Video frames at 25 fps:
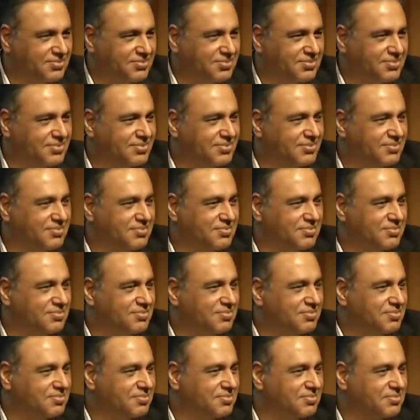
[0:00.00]

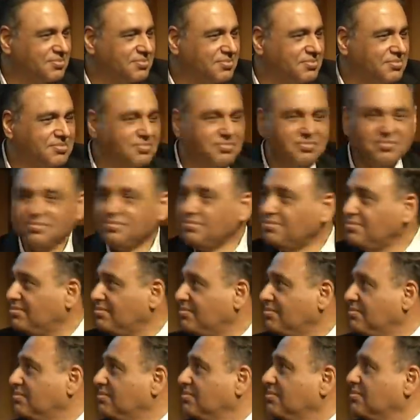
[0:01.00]

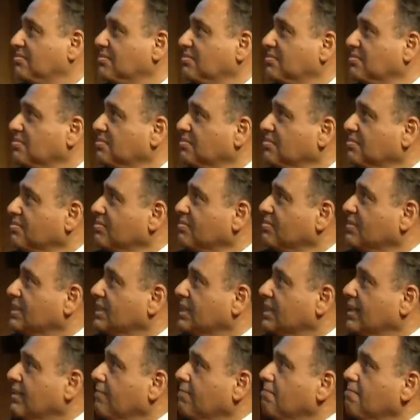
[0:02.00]

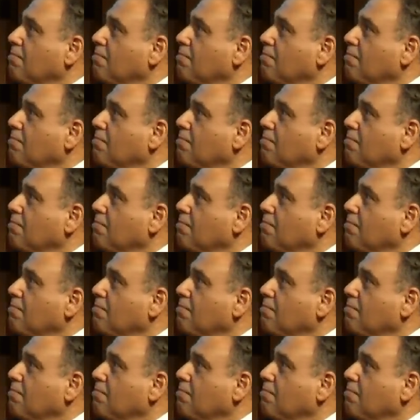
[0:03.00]
(silence)